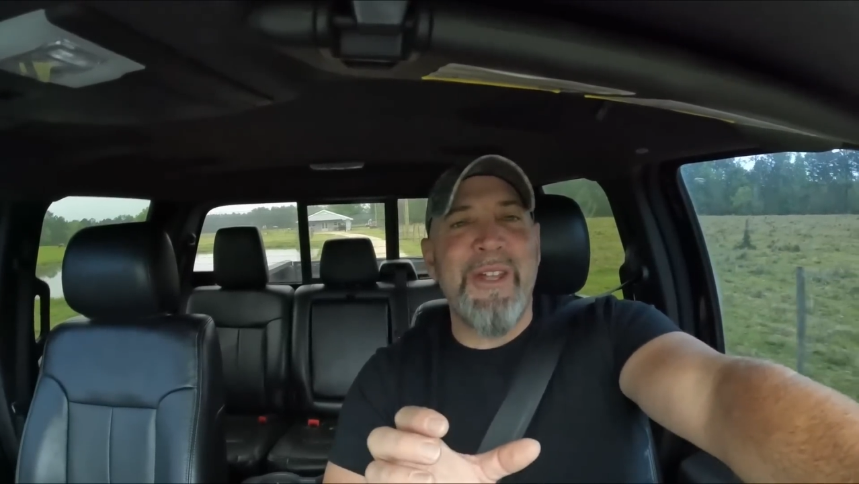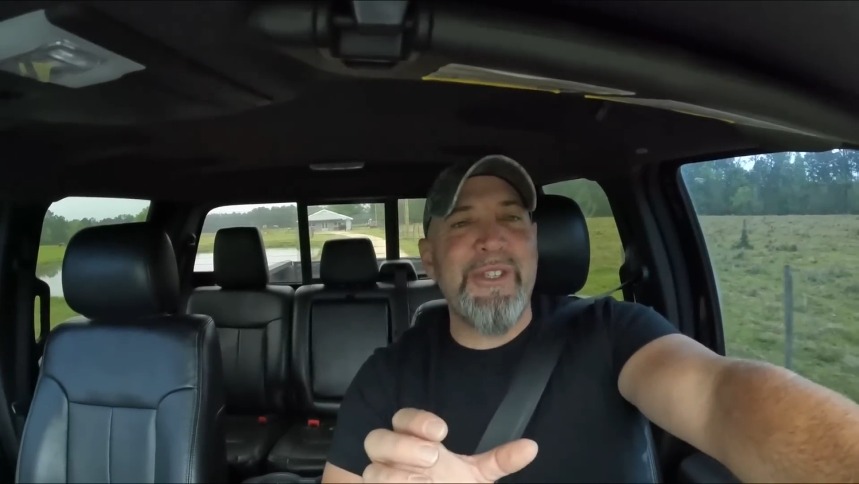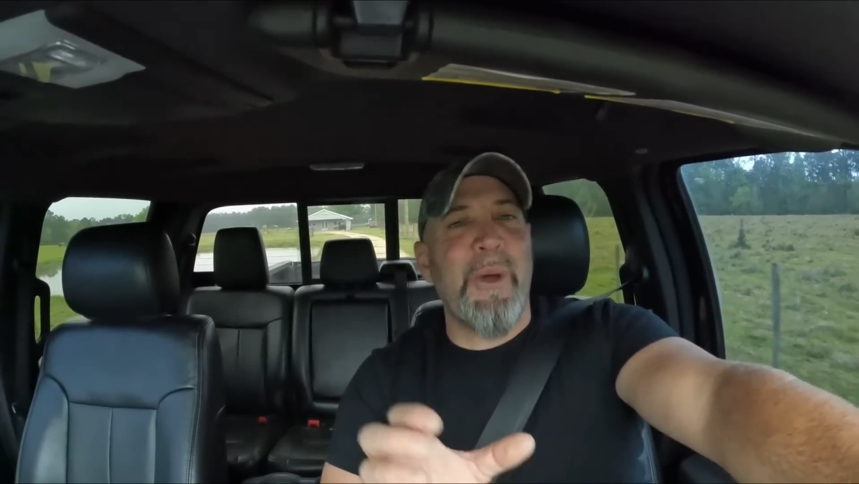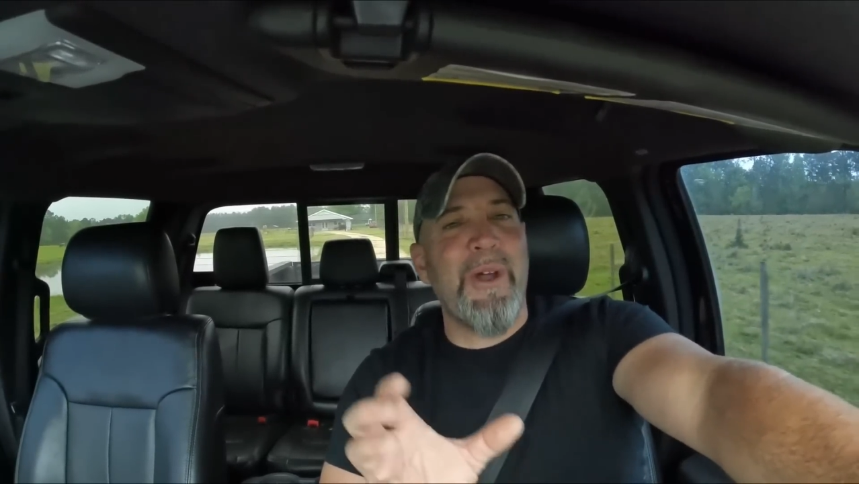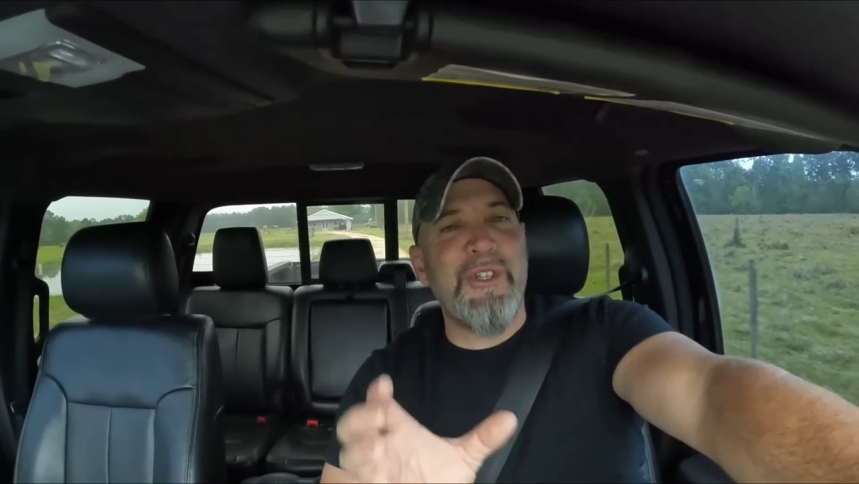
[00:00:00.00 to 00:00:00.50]

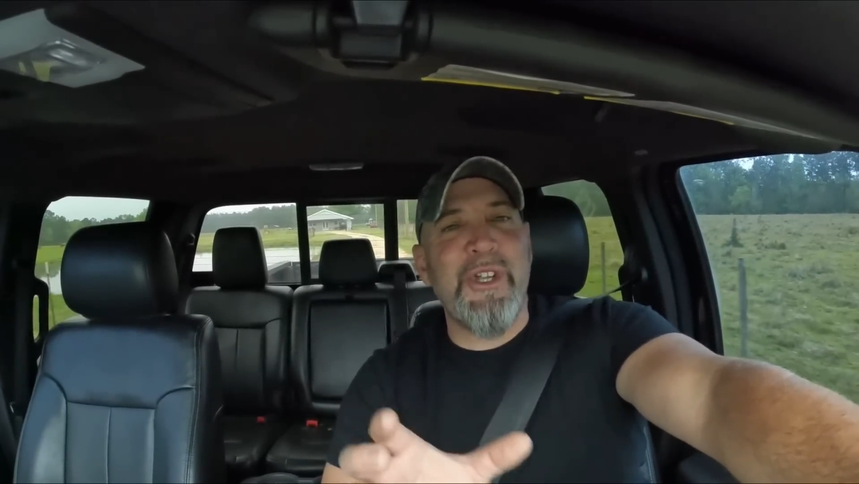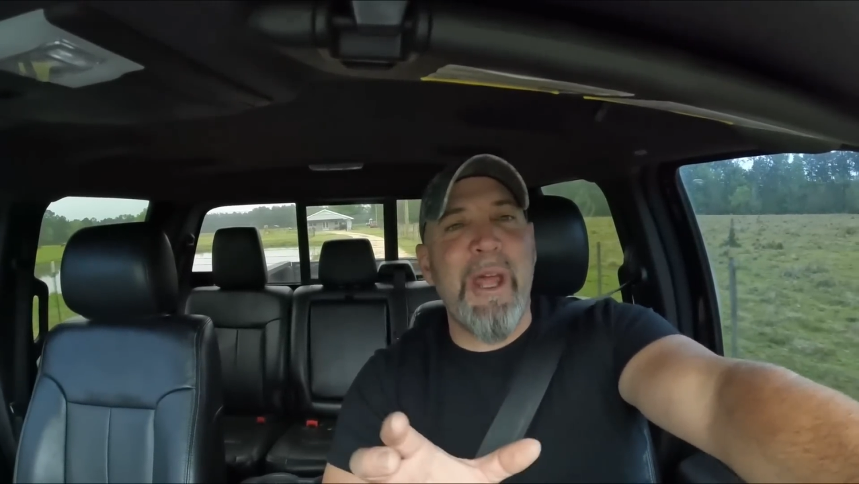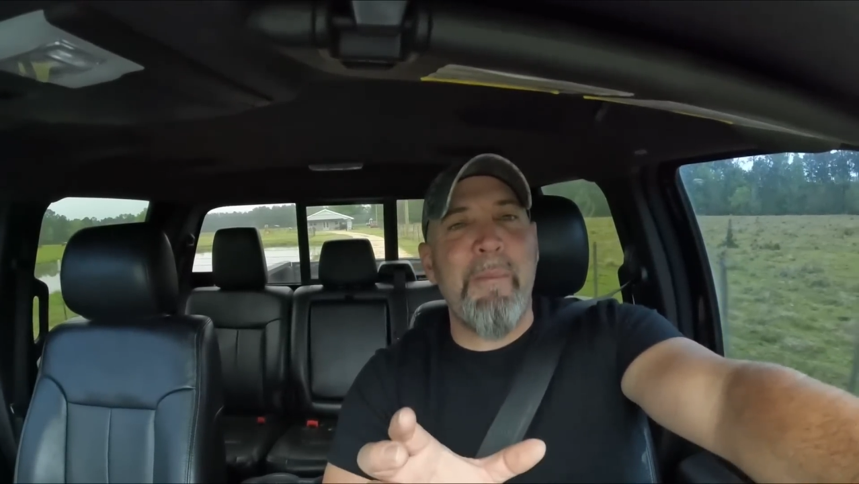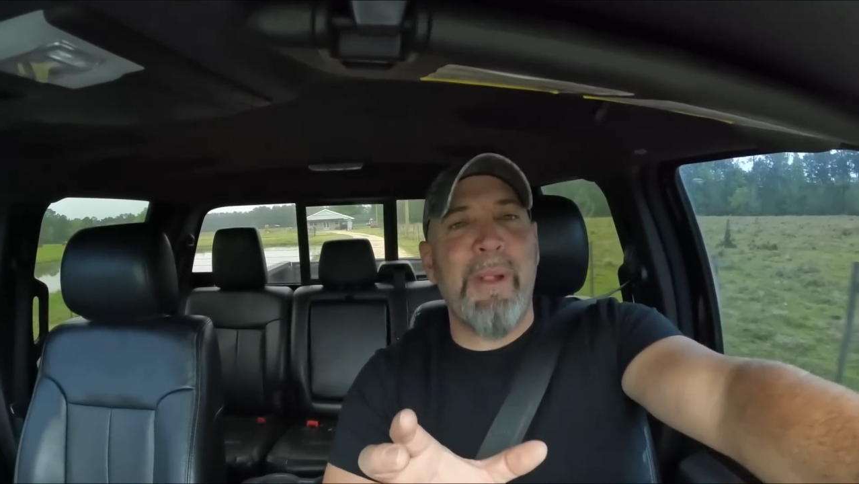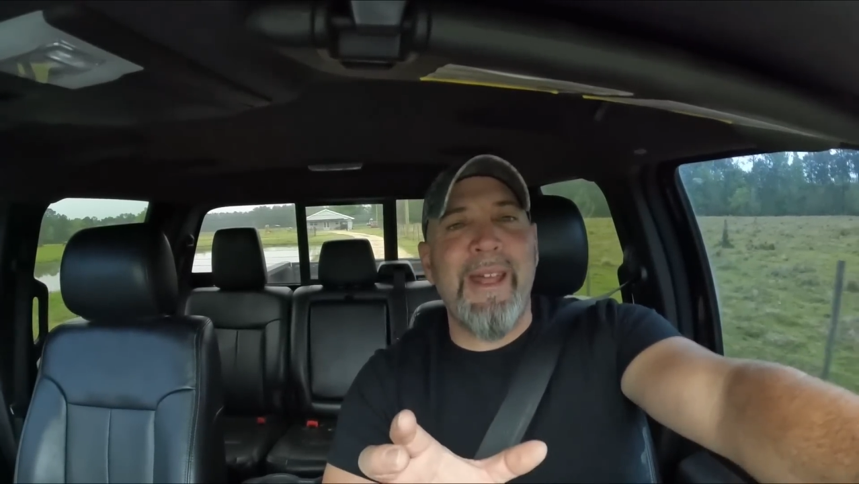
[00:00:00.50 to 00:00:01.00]
So I should
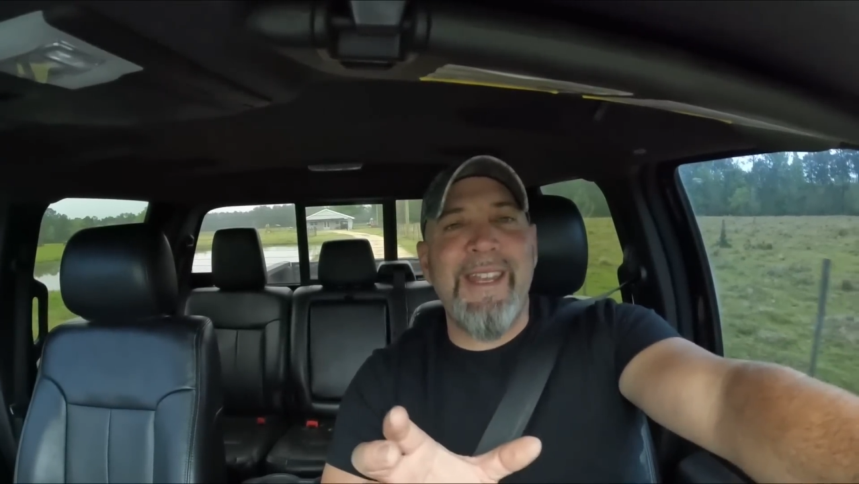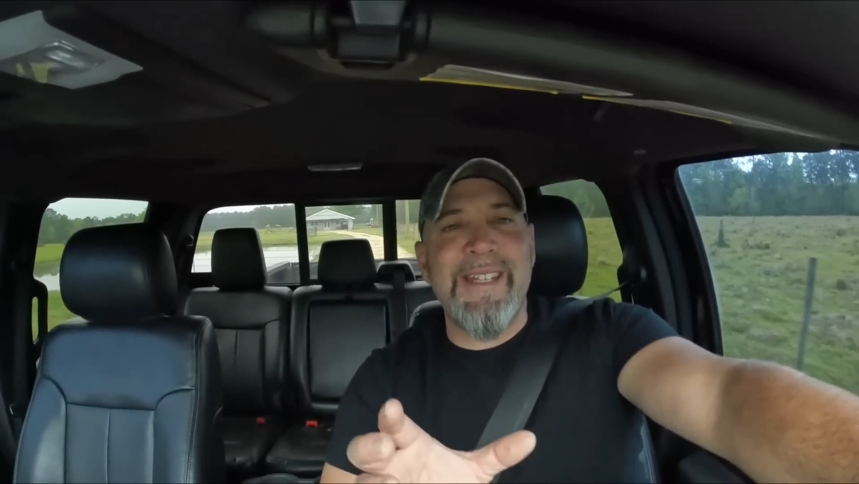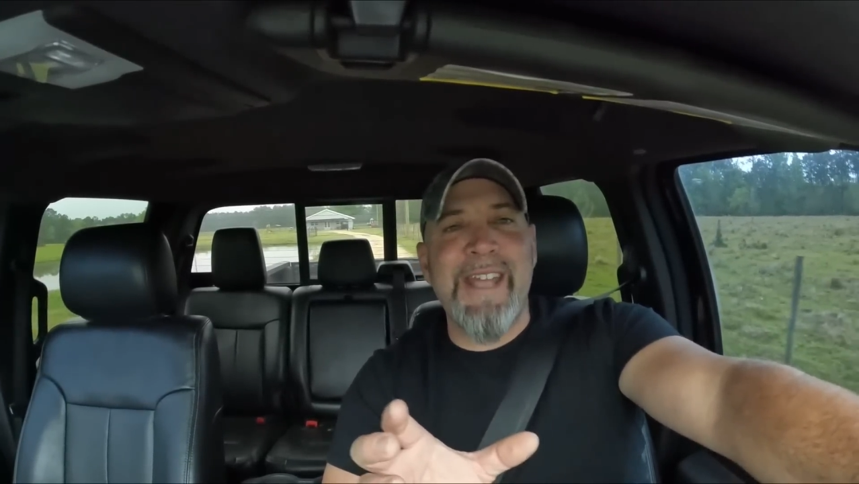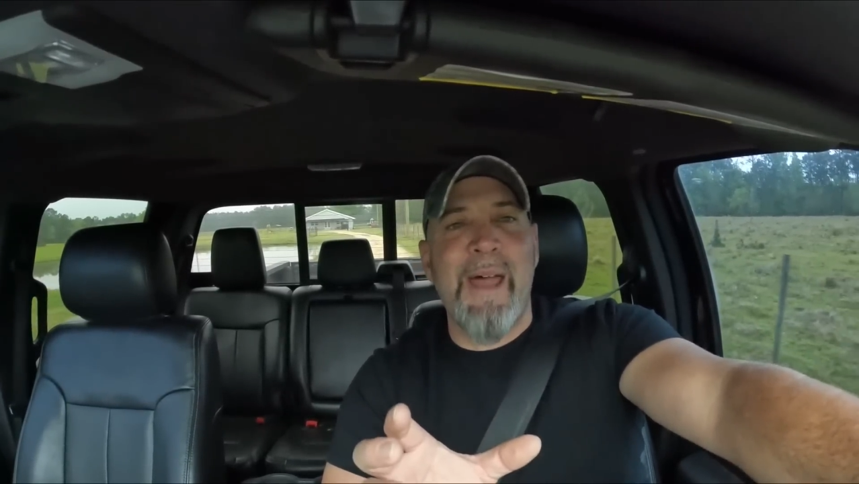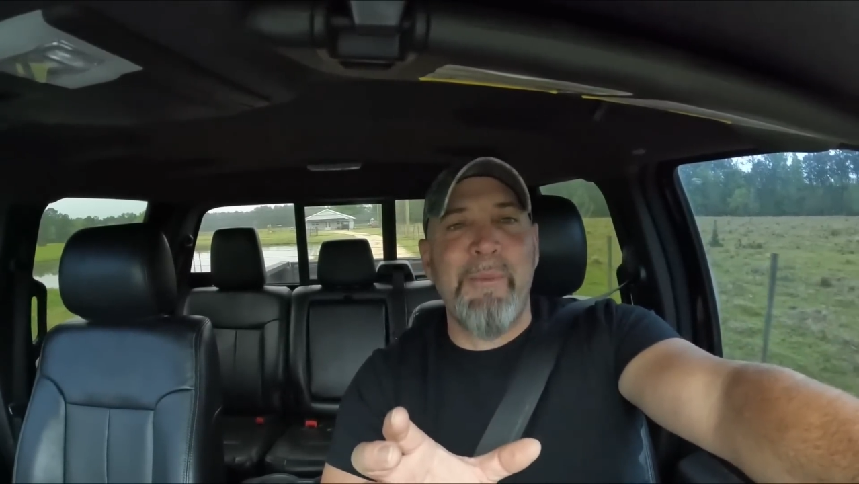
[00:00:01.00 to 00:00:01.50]
have plenty
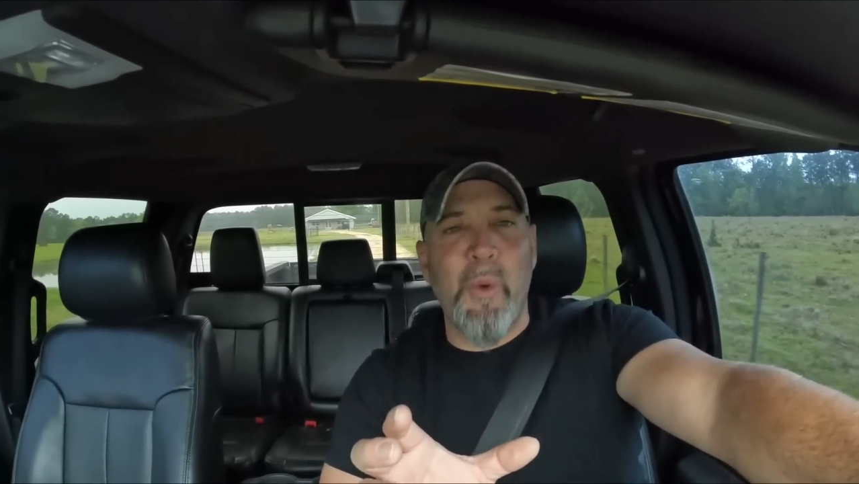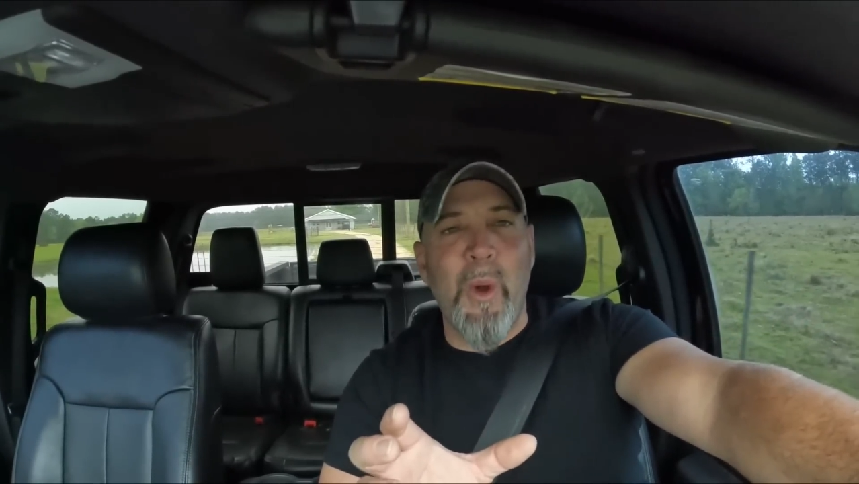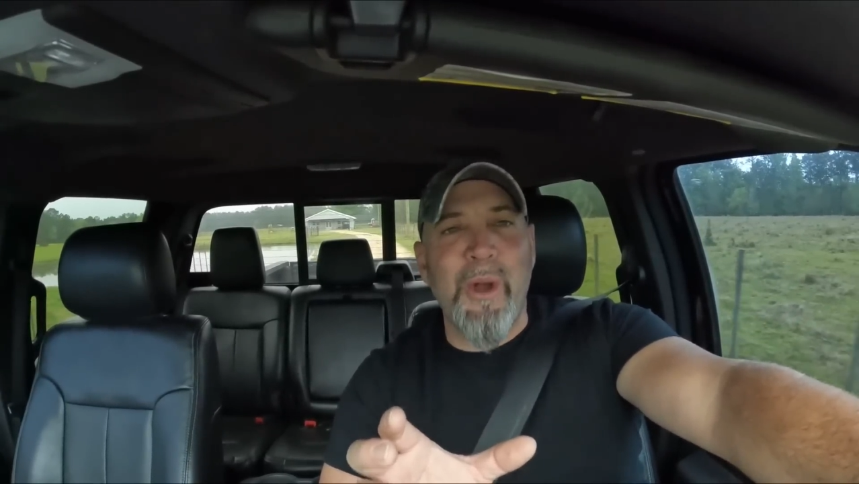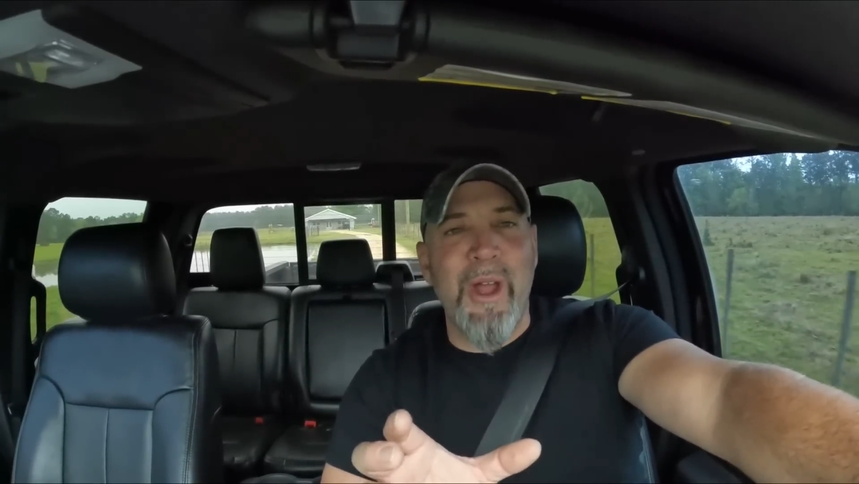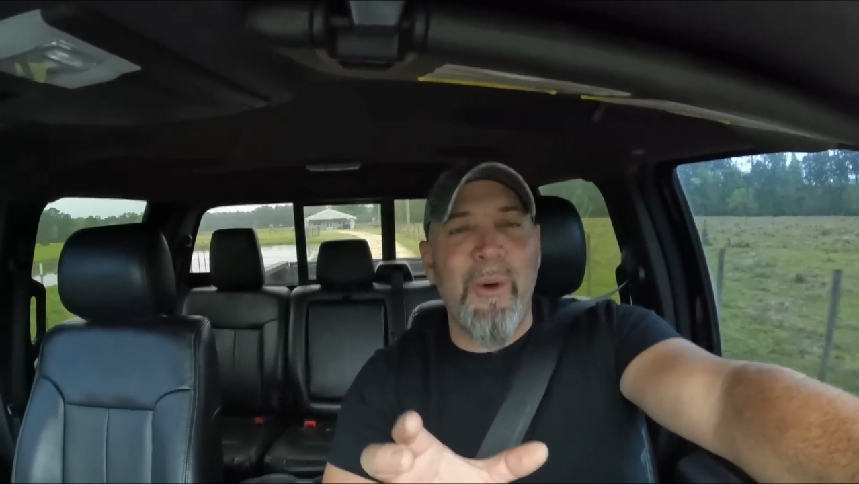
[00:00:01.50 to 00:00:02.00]
of time to
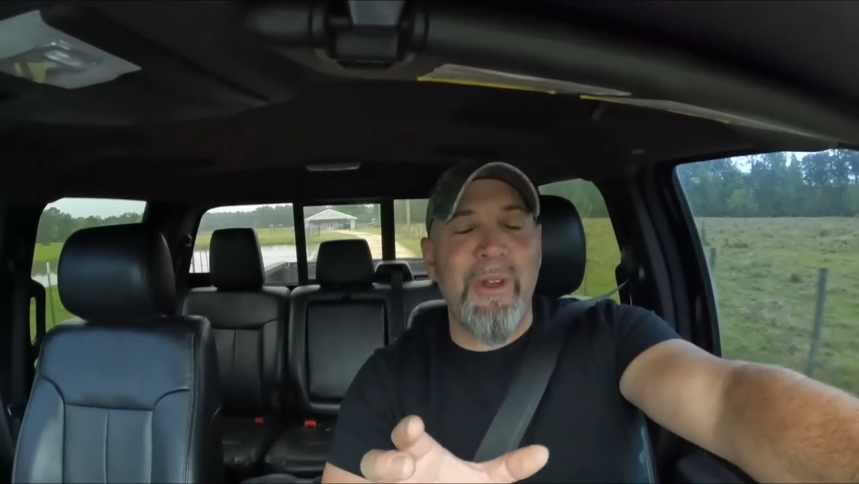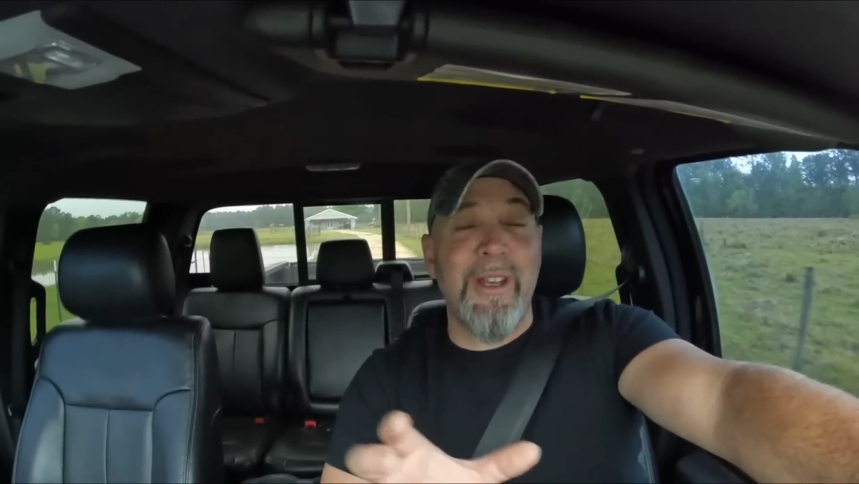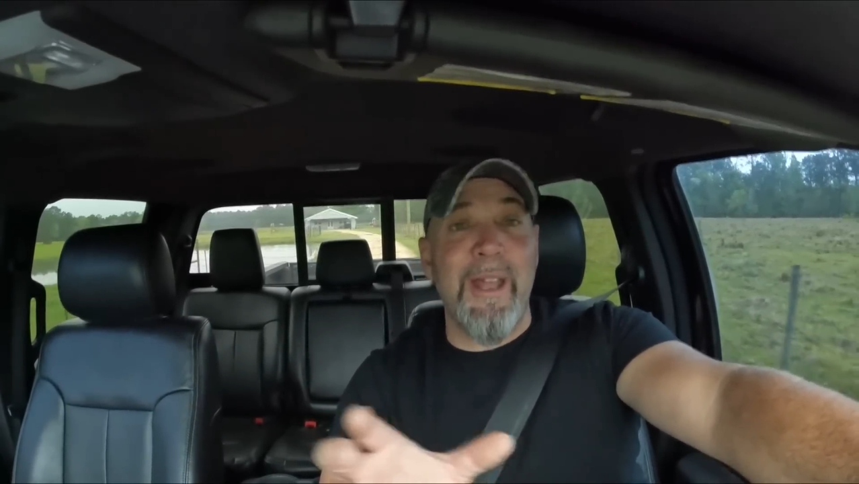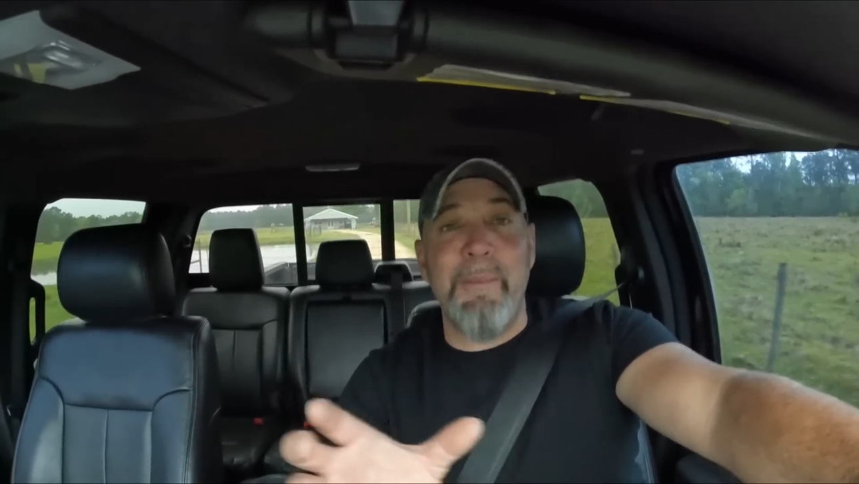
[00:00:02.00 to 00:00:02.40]
work on it